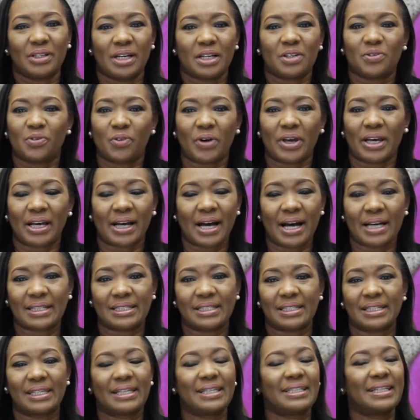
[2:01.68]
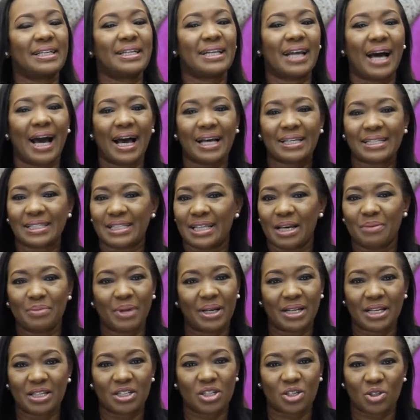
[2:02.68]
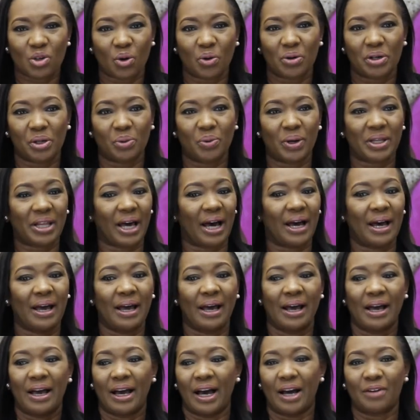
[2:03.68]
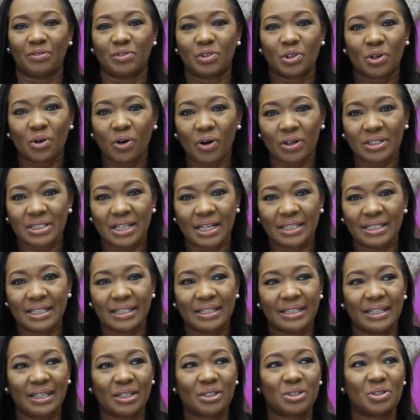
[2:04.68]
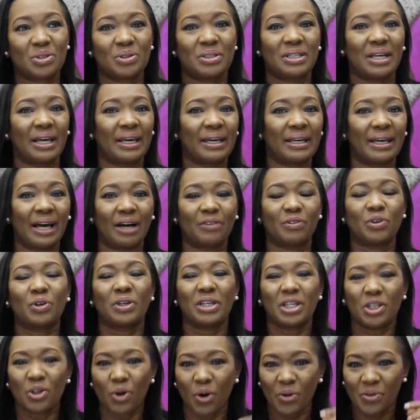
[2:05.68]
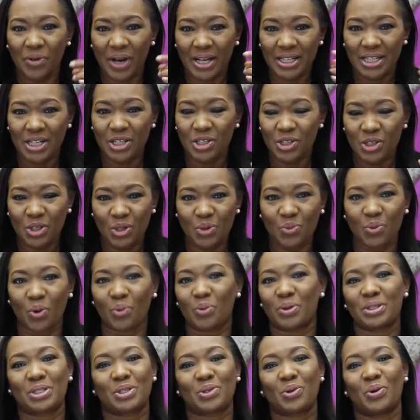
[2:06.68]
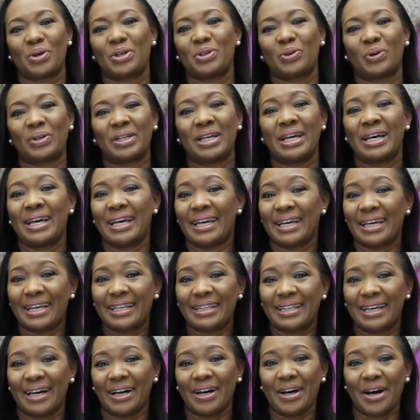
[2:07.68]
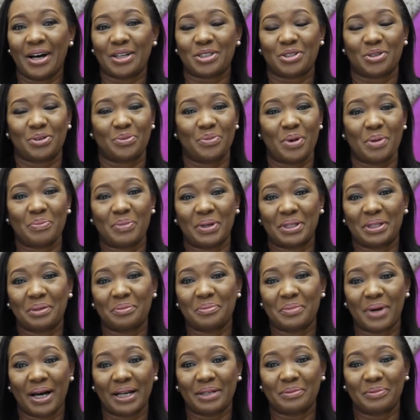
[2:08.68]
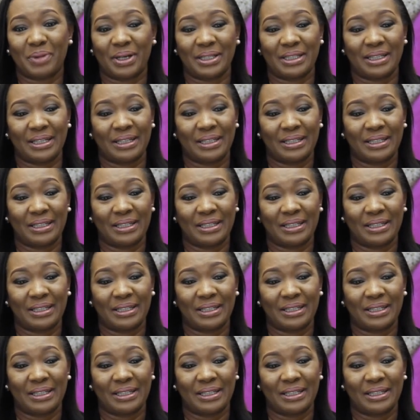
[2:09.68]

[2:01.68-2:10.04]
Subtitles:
net for a catch." He didn't ask them any story, whether have you caught anything today? He already knew what was going on in their heart. Remember the man by